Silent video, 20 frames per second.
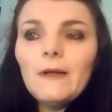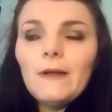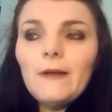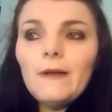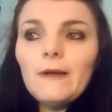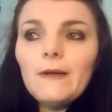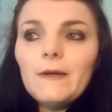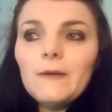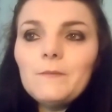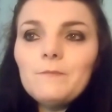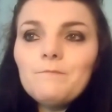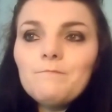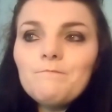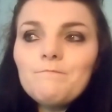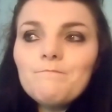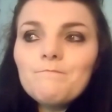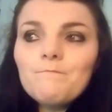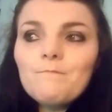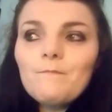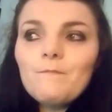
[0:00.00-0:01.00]

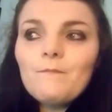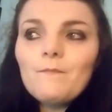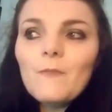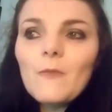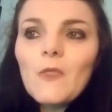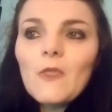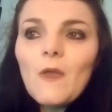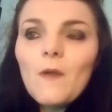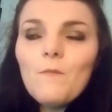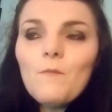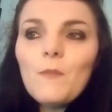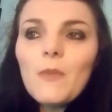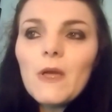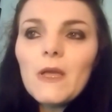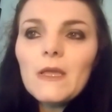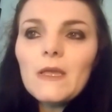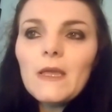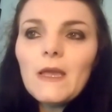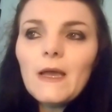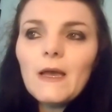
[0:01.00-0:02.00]

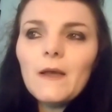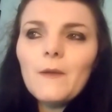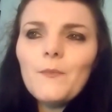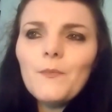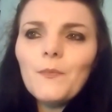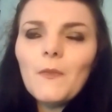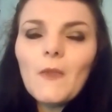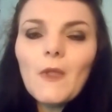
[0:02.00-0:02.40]
But yeah,